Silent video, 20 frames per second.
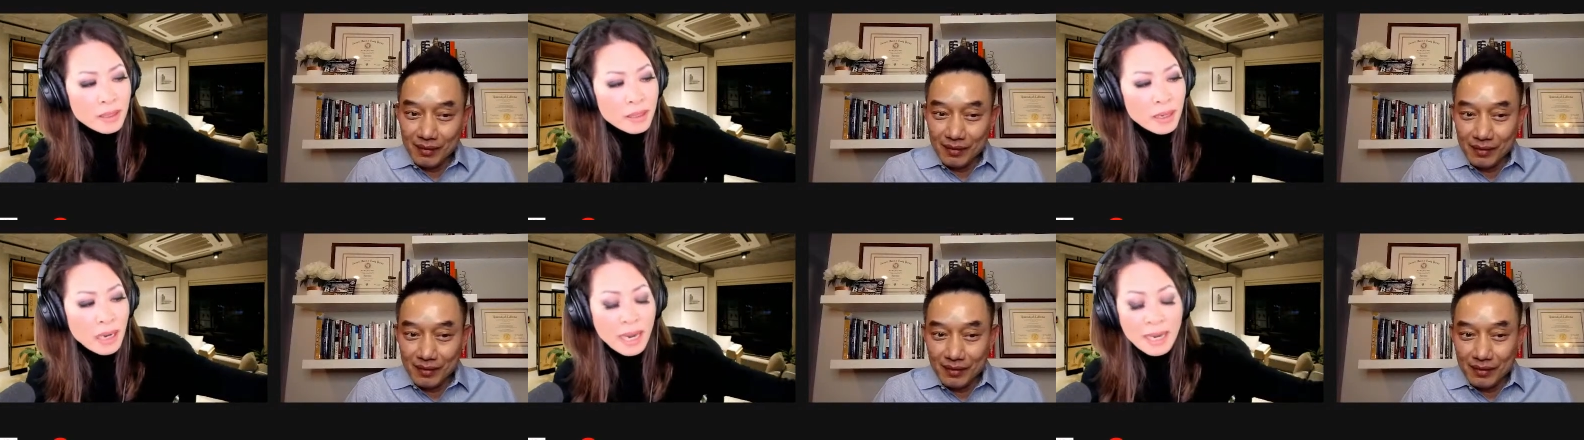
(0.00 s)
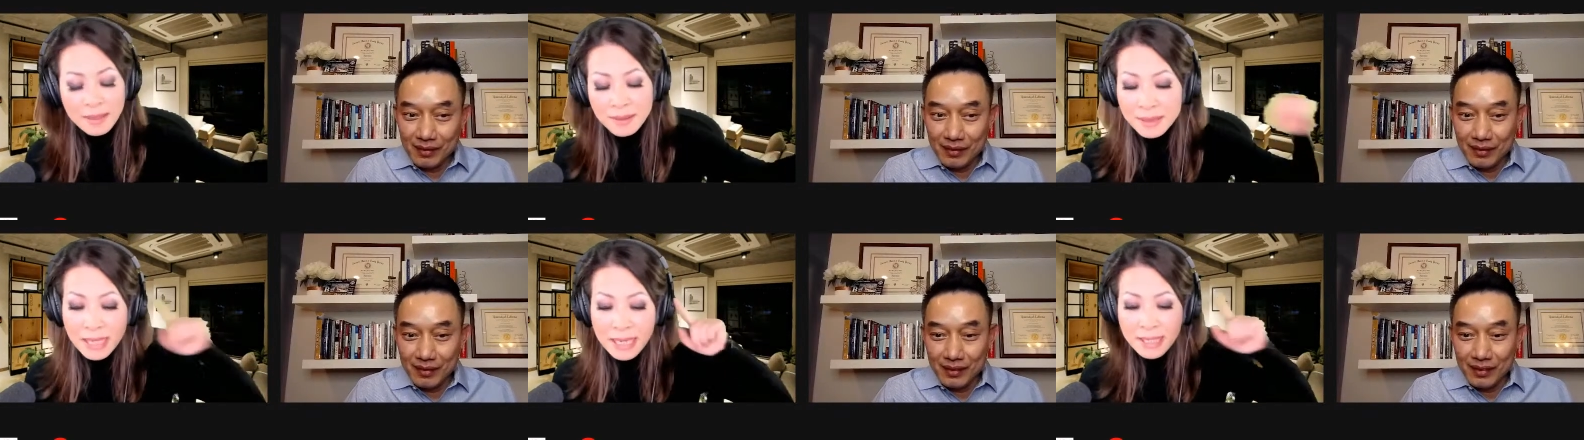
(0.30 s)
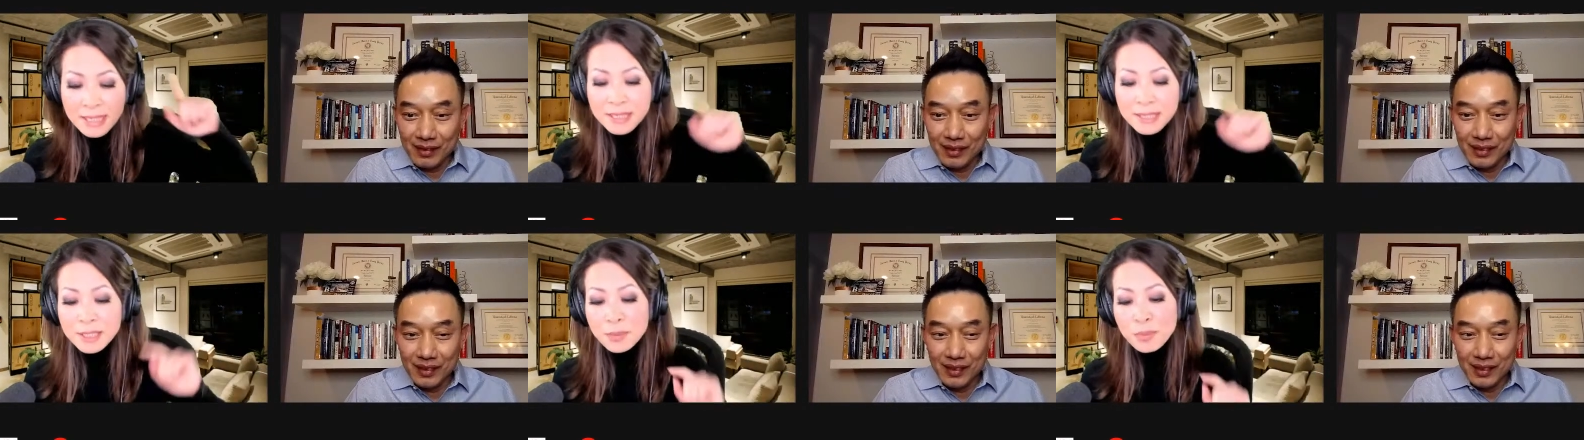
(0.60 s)
Speaker 1: I think
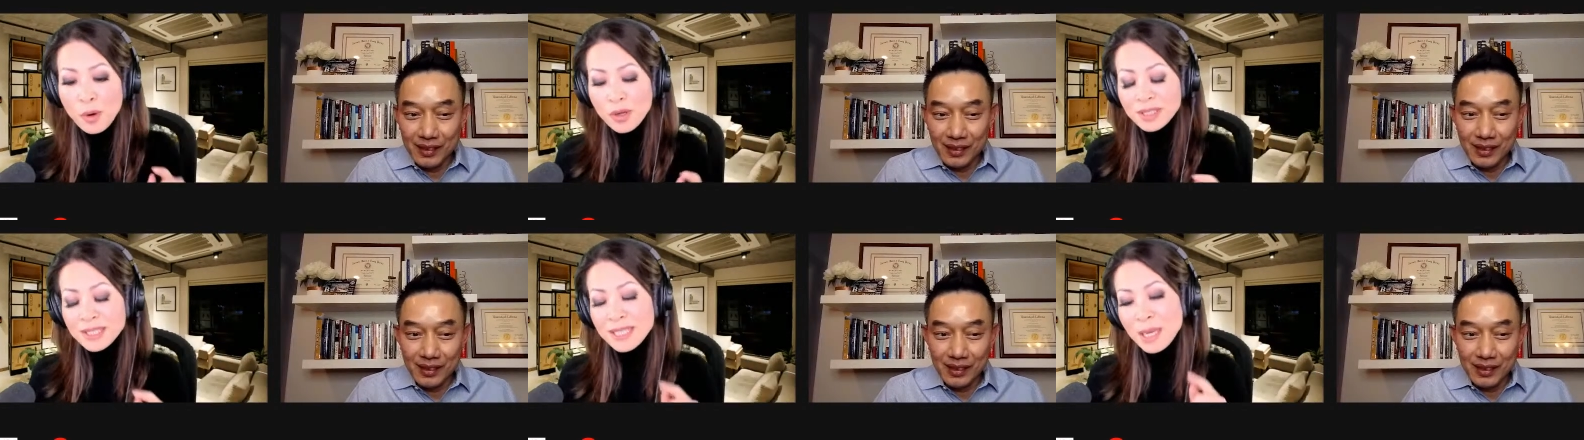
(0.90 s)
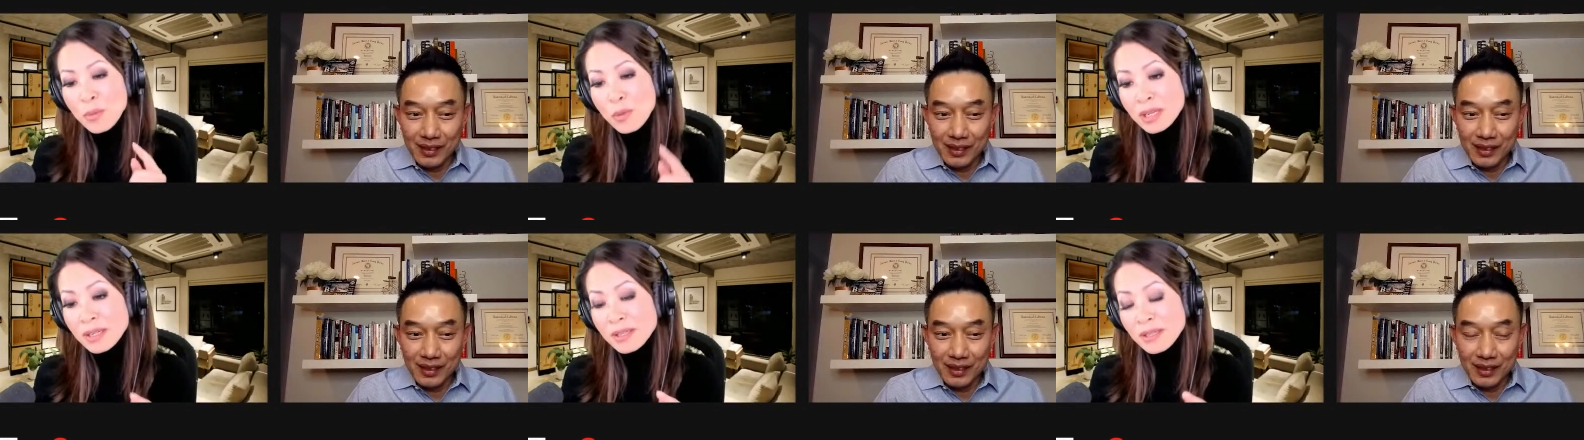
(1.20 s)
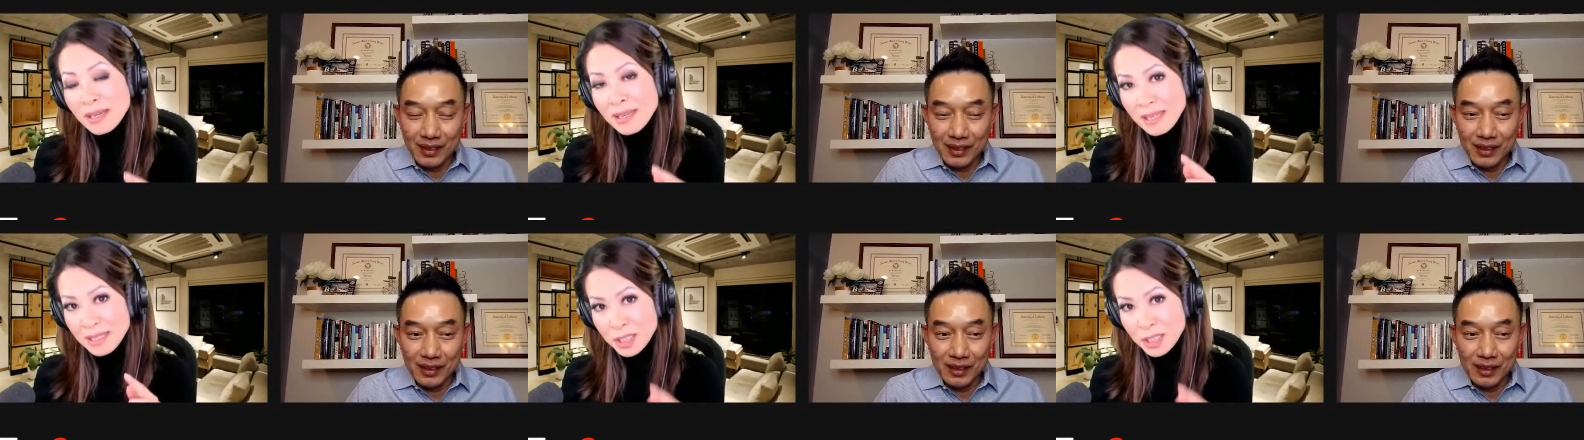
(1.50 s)
it's important. Someone
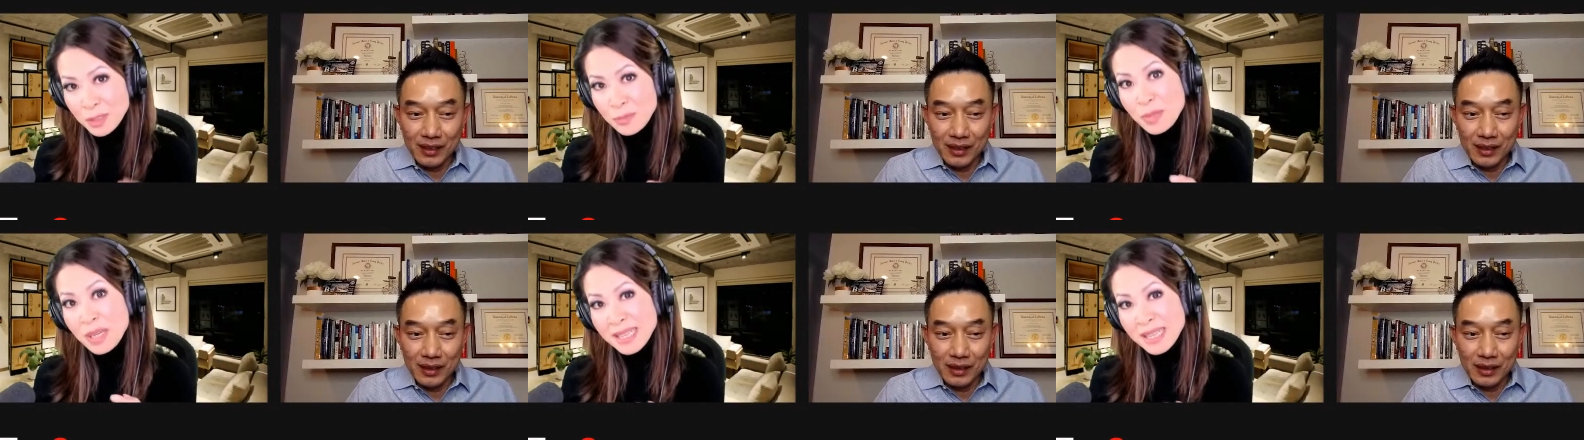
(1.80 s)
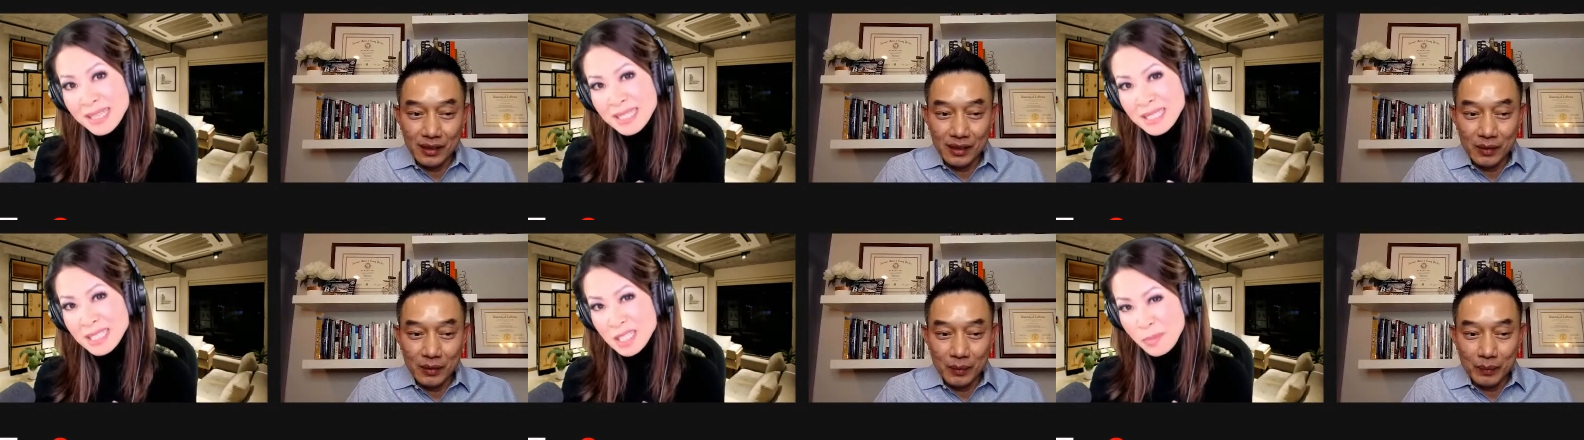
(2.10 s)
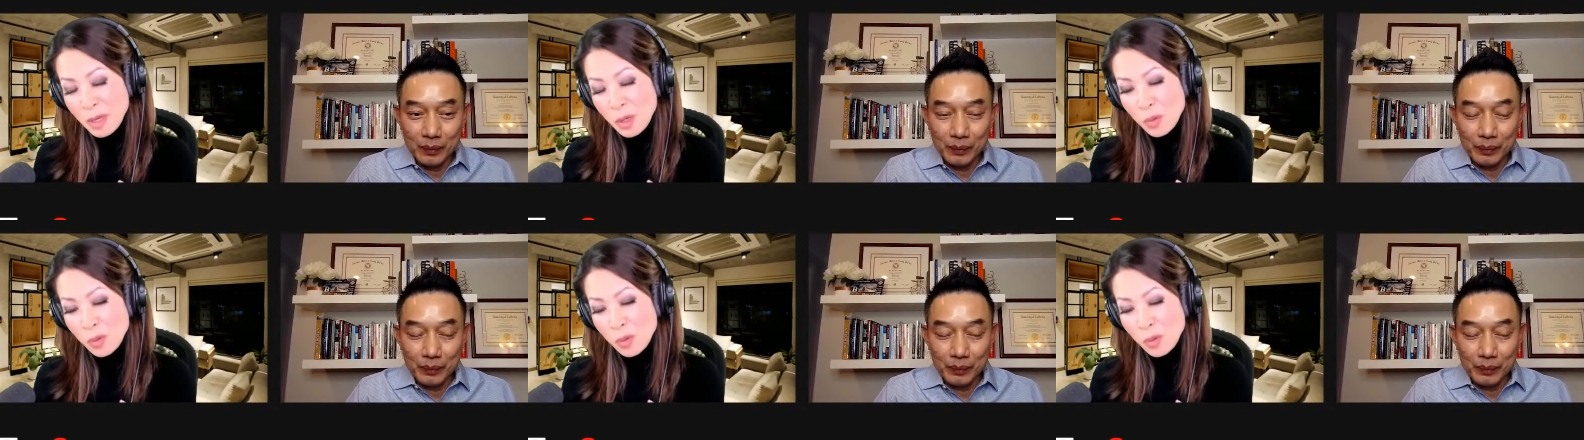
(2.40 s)
explained this to me